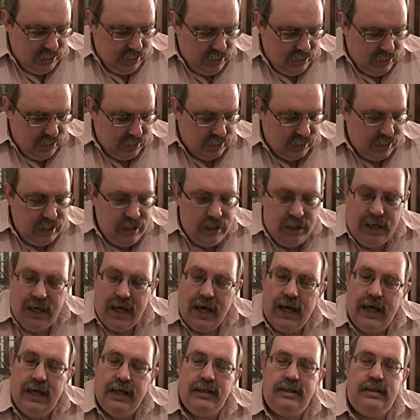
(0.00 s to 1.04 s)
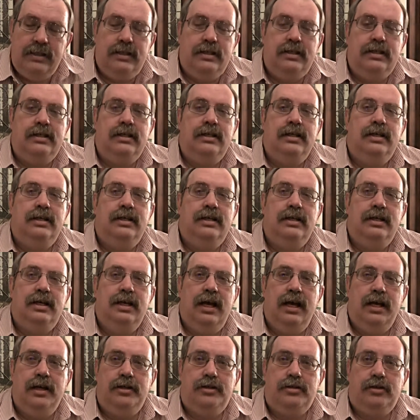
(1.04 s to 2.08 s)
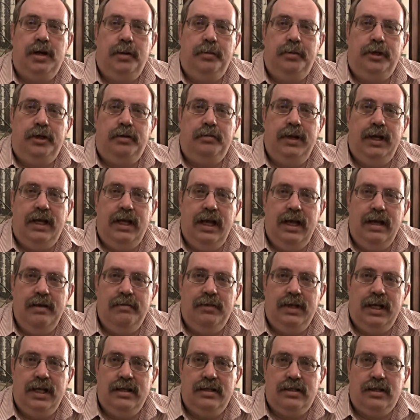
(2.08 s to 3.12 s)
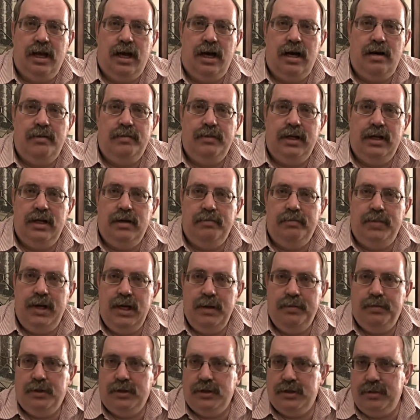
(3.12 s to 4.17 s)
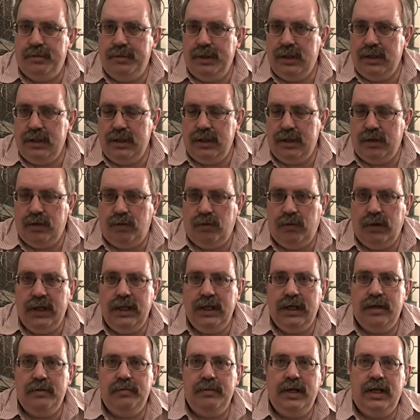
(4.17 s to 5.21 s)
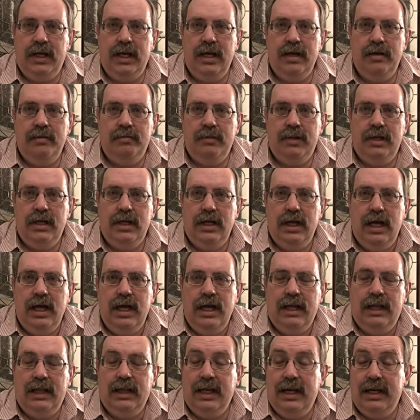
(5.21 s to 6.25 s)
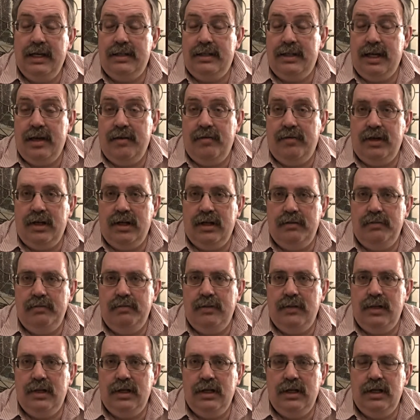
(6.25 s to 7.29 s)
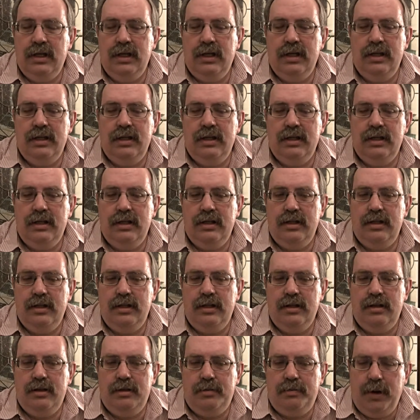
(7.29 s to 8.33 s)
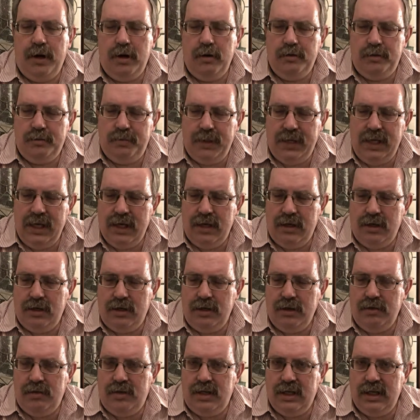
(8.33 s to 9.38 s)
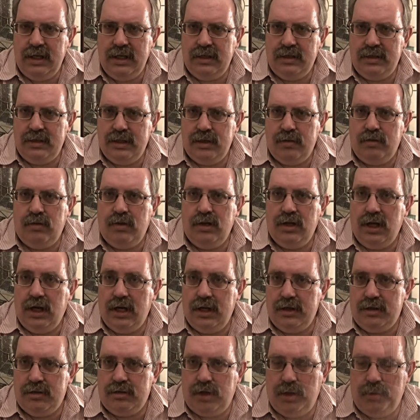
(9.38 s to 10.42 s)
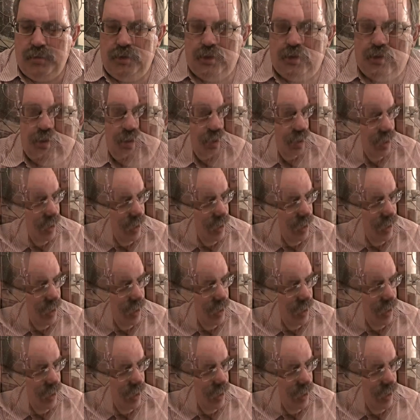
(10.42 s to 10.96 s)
In any case, as Scripture became less common and people's ability to read it became less evident, the popes began to do things that were not scriptural.